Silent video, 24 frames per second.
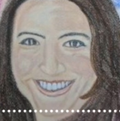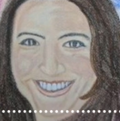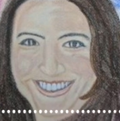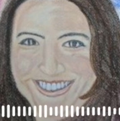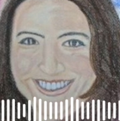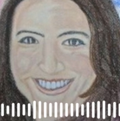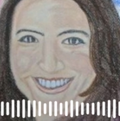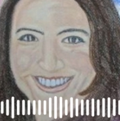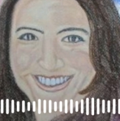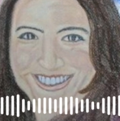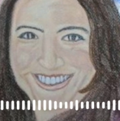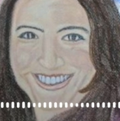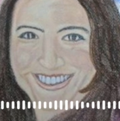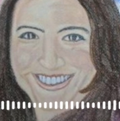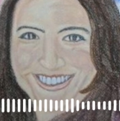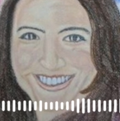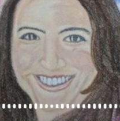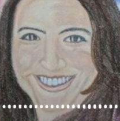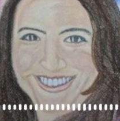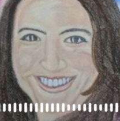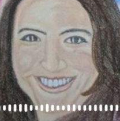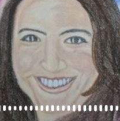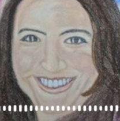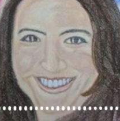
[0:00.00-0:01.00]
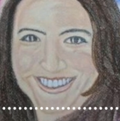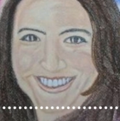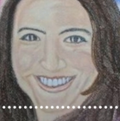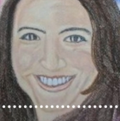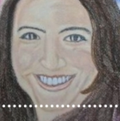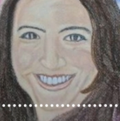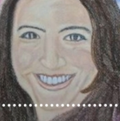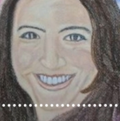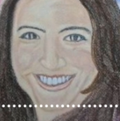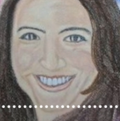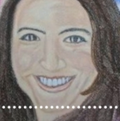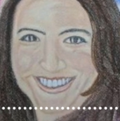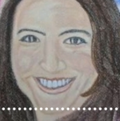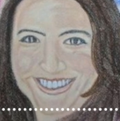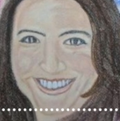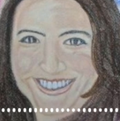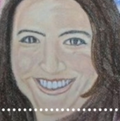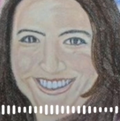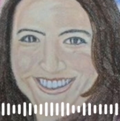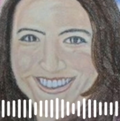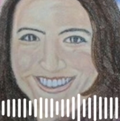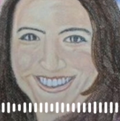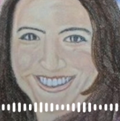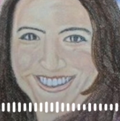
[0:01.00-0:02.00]
And that's okay.
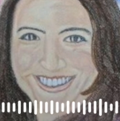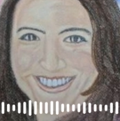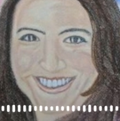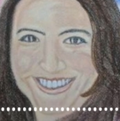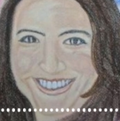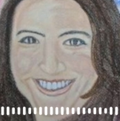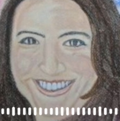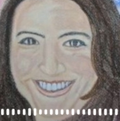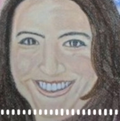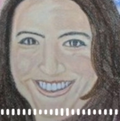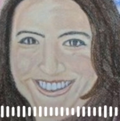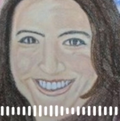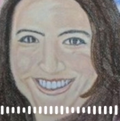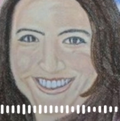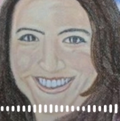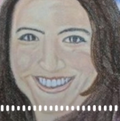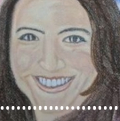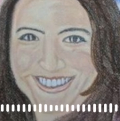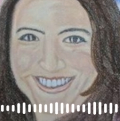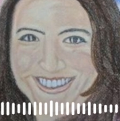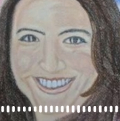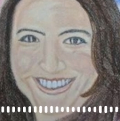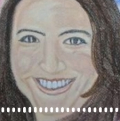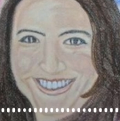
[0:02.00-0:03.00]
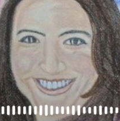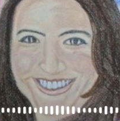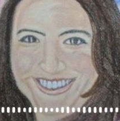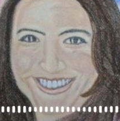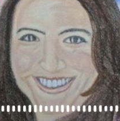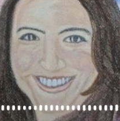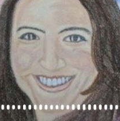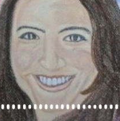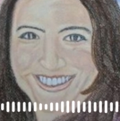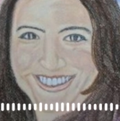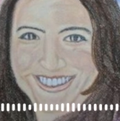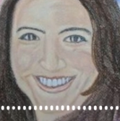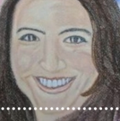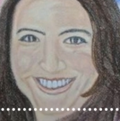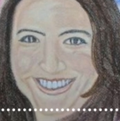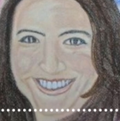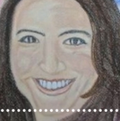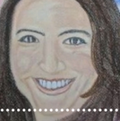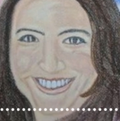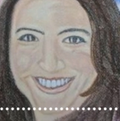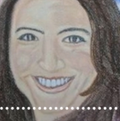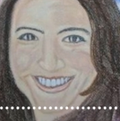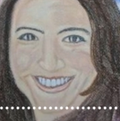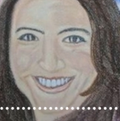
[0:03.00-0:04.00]
You don't have to go to the same person all the time.
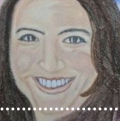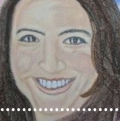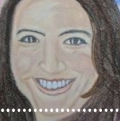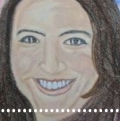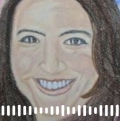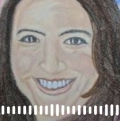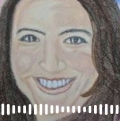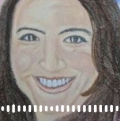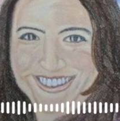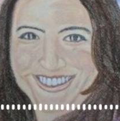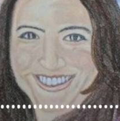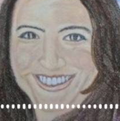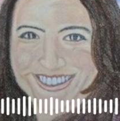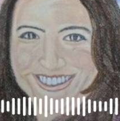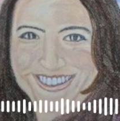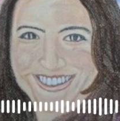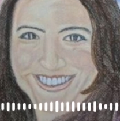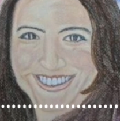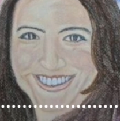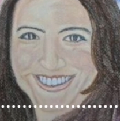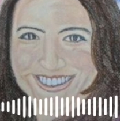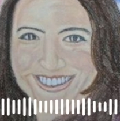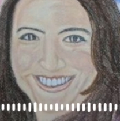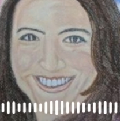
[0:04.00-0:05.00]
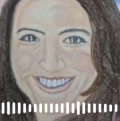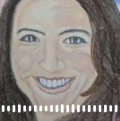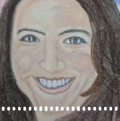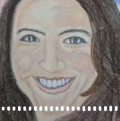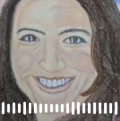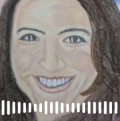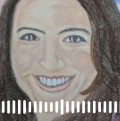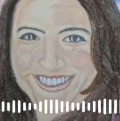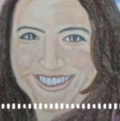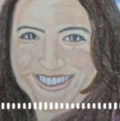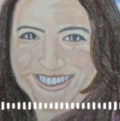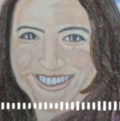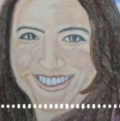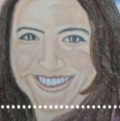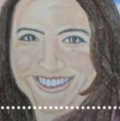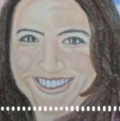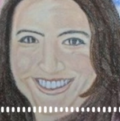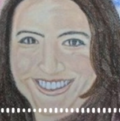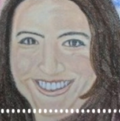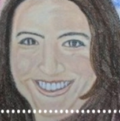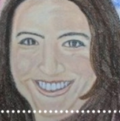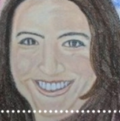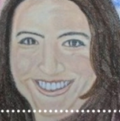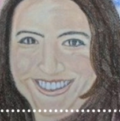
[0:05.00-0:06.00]
Seek out other
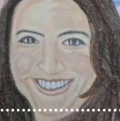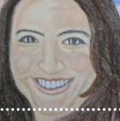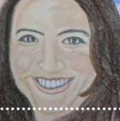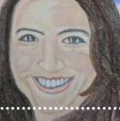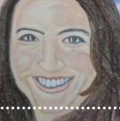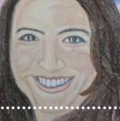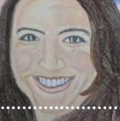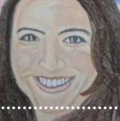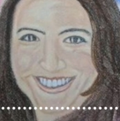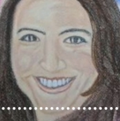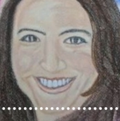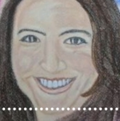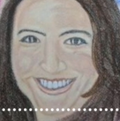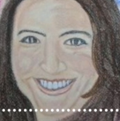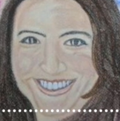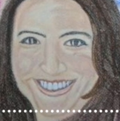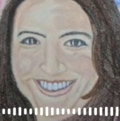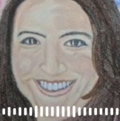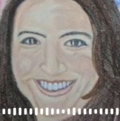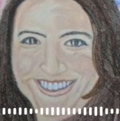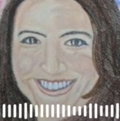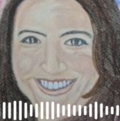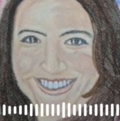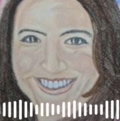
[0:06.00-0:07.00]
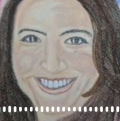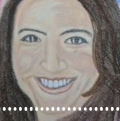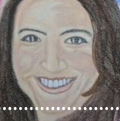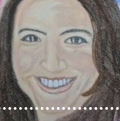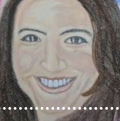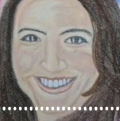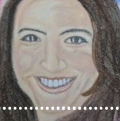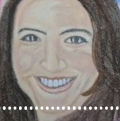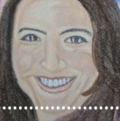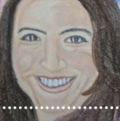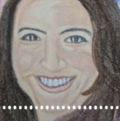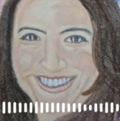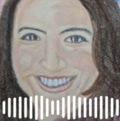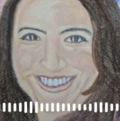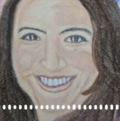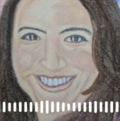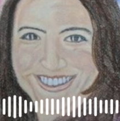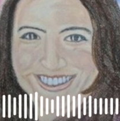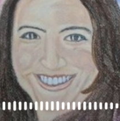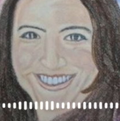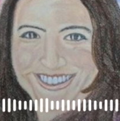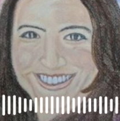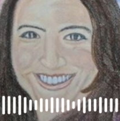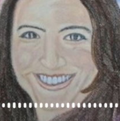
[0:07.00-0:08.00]
avenues. All right. Now,
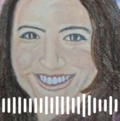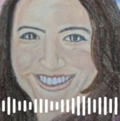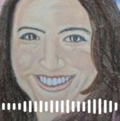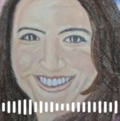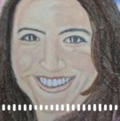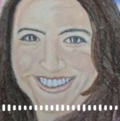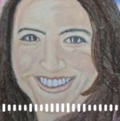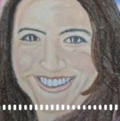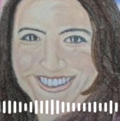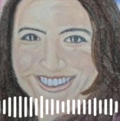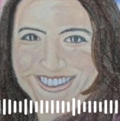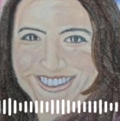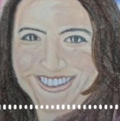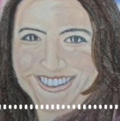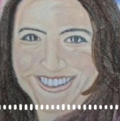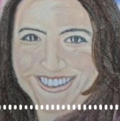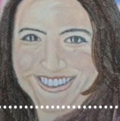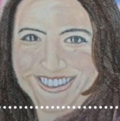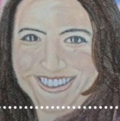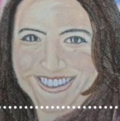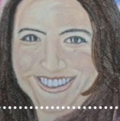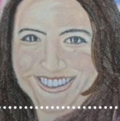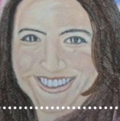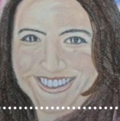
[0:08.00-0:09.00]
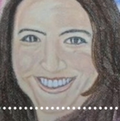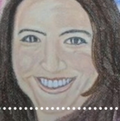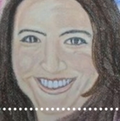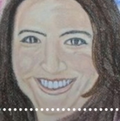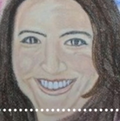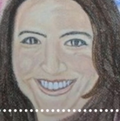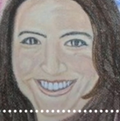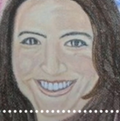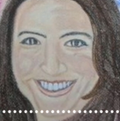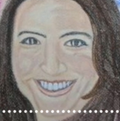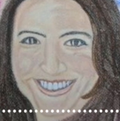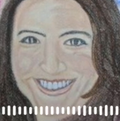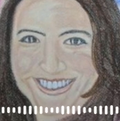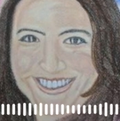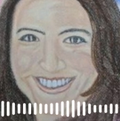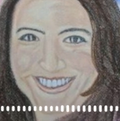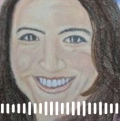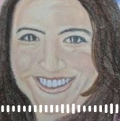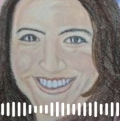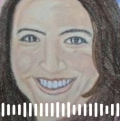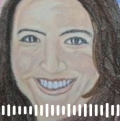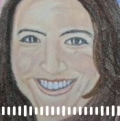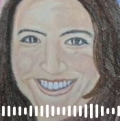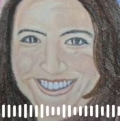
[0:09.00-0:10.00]
Albert Einstein, he was
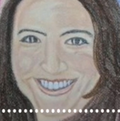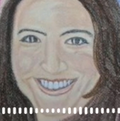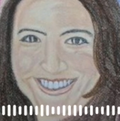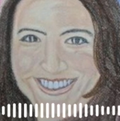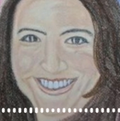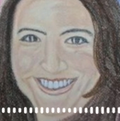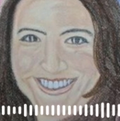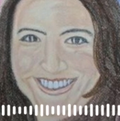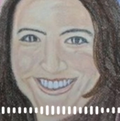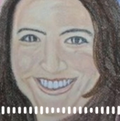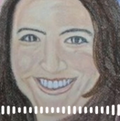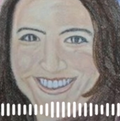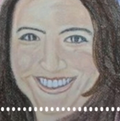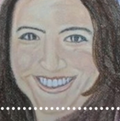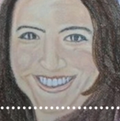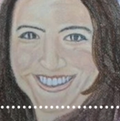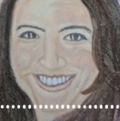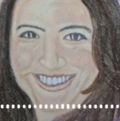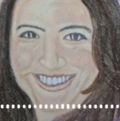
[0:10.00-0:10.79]
a man of great wisdom,